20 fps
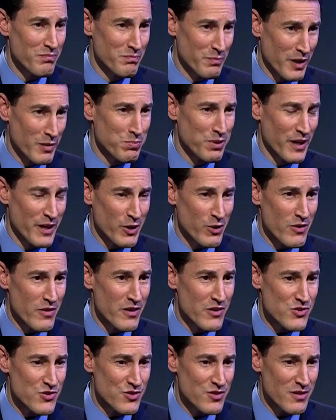big player in
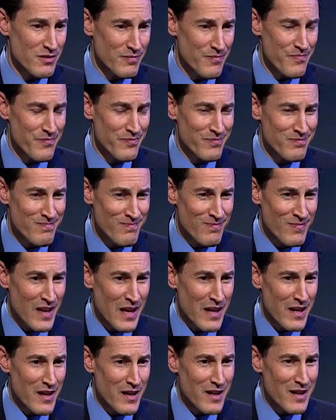this,
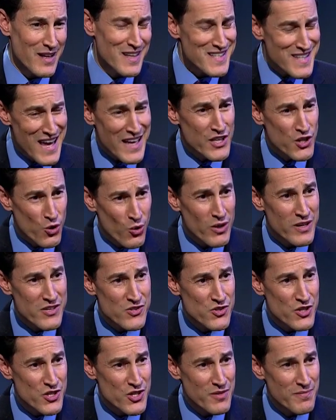is that your
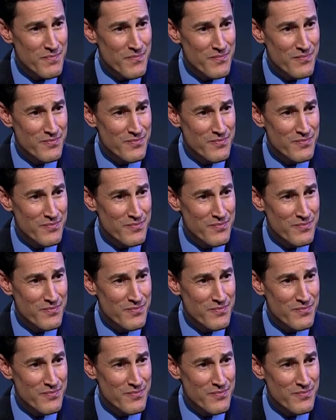decision?